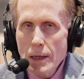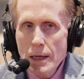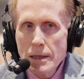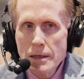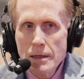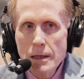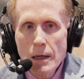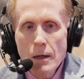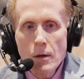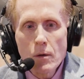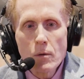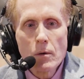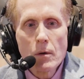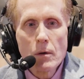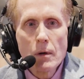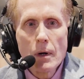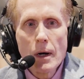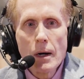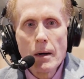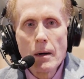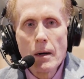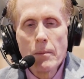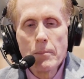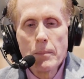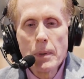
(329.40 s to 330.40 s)
I think
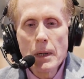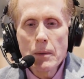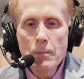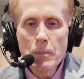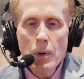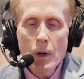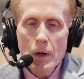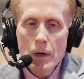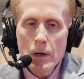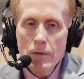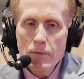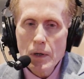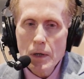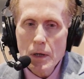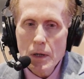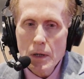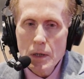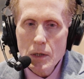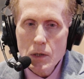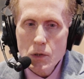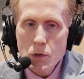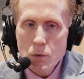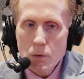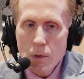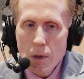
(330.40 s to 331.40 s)
a big part of it
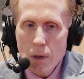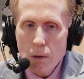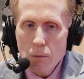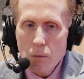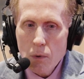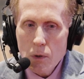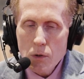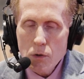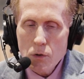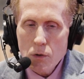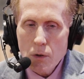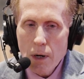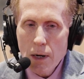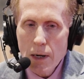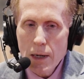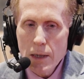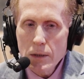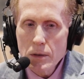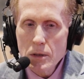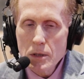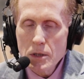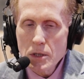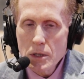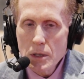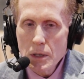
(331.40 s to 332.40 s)
is that we're
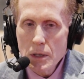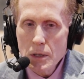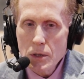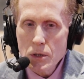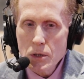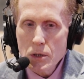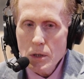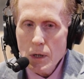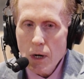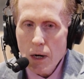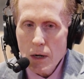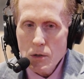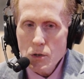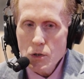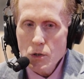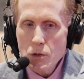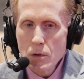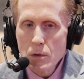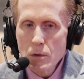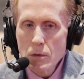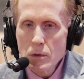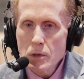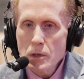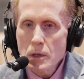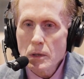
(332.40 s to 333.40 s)
trying to teach our
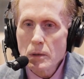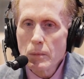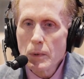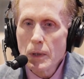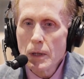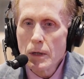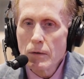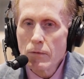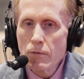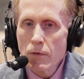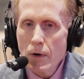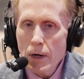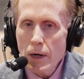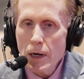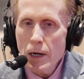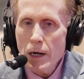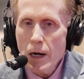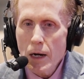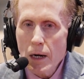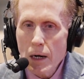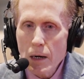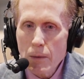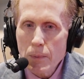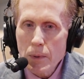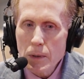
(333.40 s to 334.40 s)
students to be very
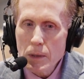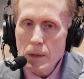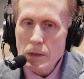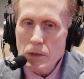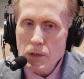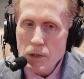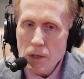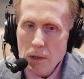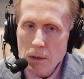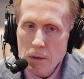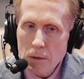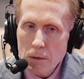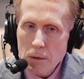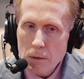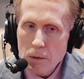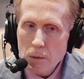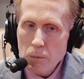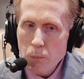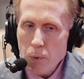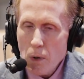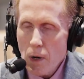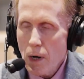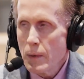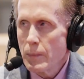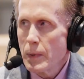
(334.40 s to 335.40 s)
competent,
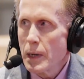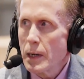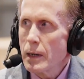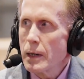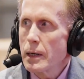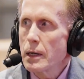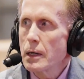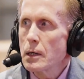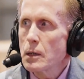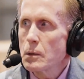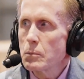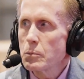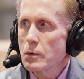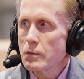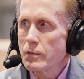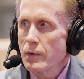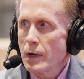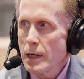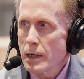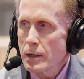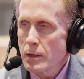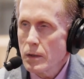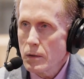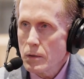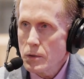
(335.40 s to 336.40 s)
skilled primary care
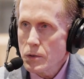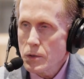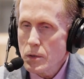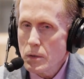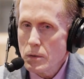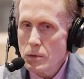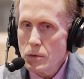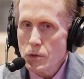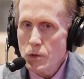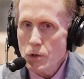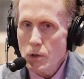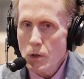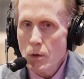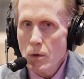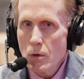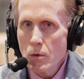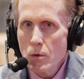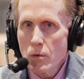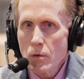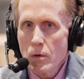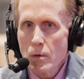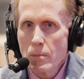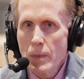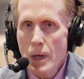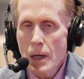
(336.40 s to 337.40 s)
providers.
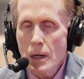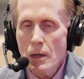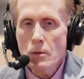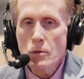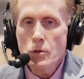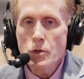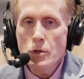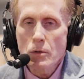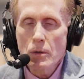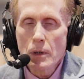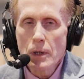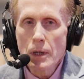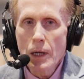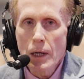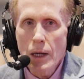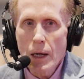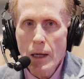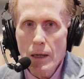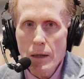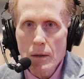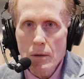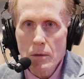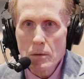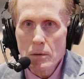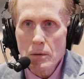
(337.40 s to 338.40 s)
So the medical screening
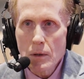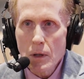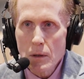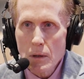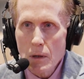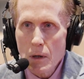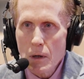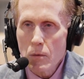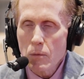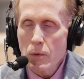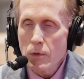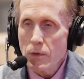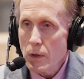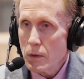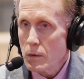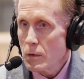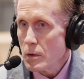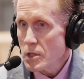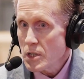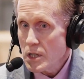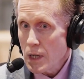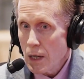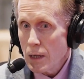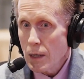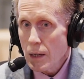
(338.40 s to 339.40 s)
angle, along with
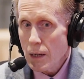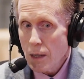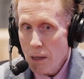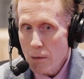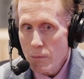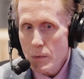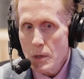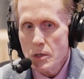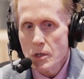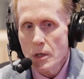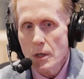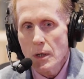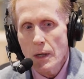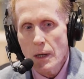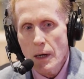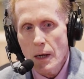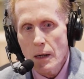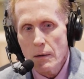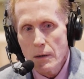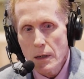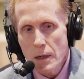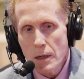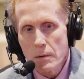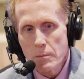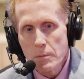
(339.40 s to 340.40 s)
understanding imaging and
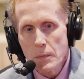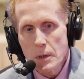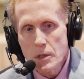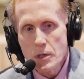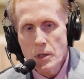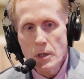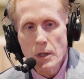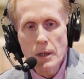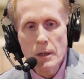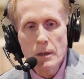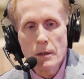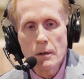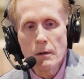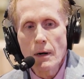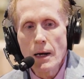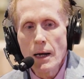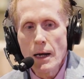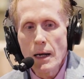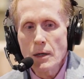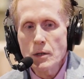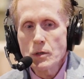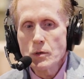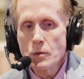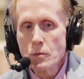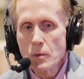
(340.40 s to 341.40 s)
how imaging
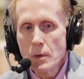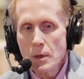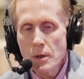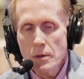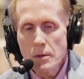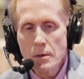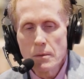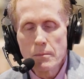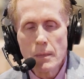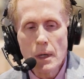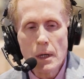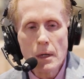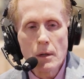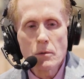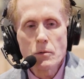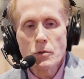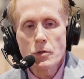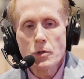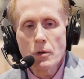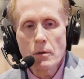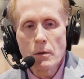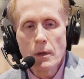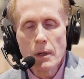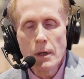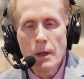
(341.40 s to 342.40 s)
interacts with medical
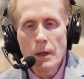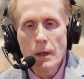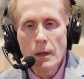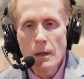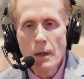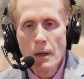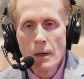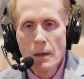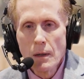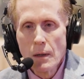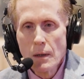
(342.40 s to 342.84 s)
screening,